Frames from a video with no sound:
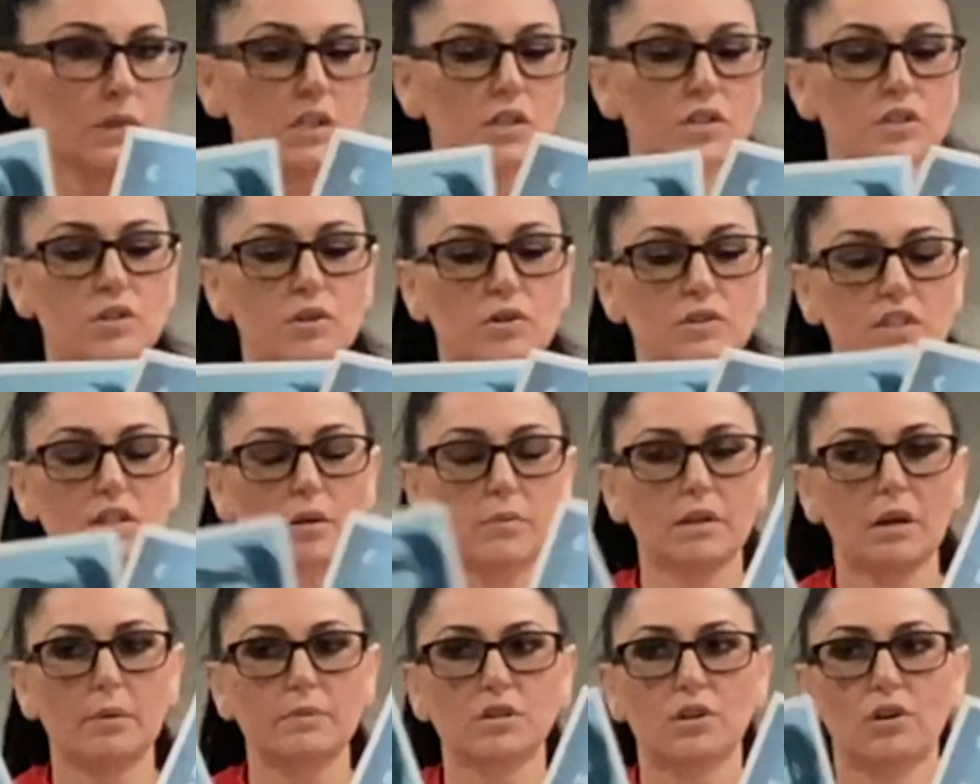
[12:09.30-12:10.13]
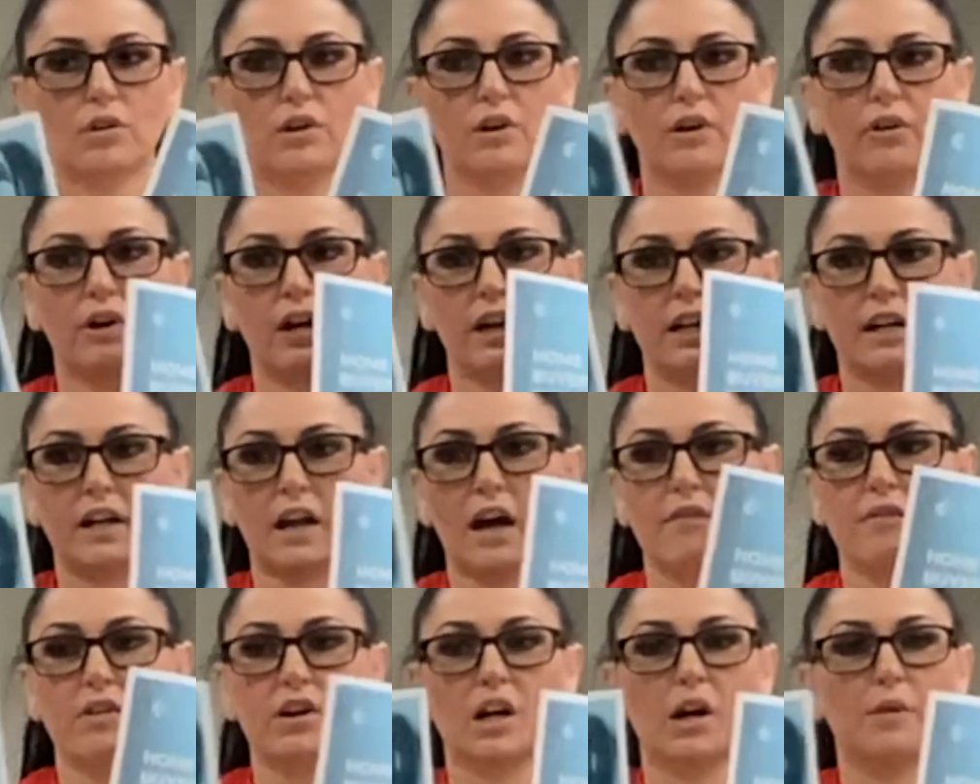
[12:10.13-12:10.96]
So sometimes I'll go ahead and
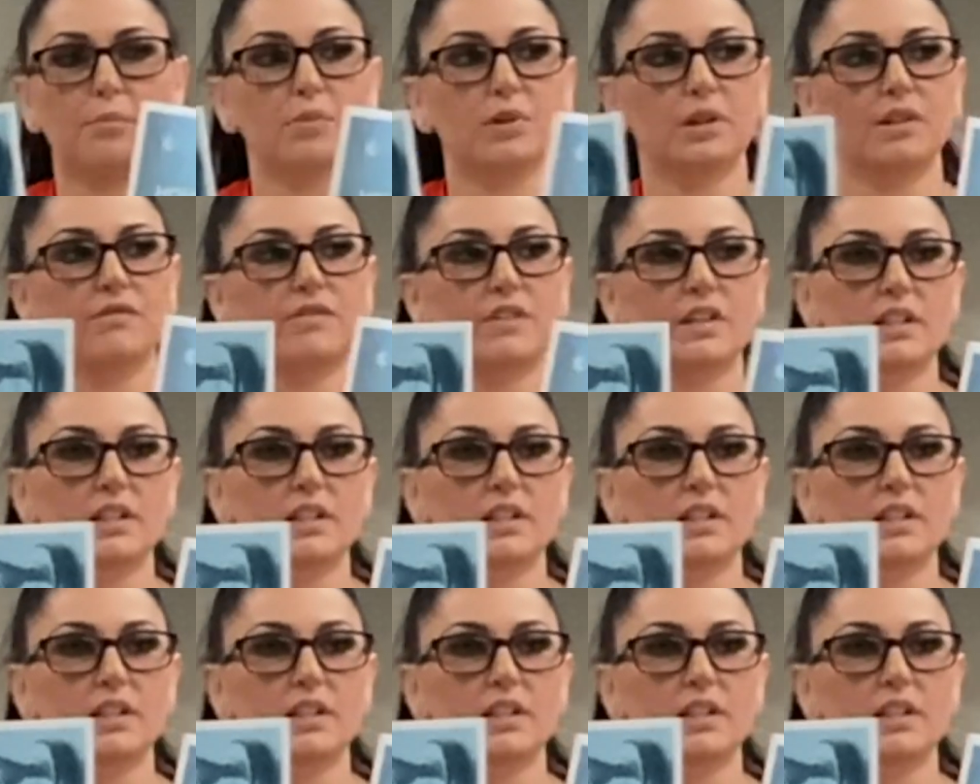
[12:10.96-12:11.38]
have a couple of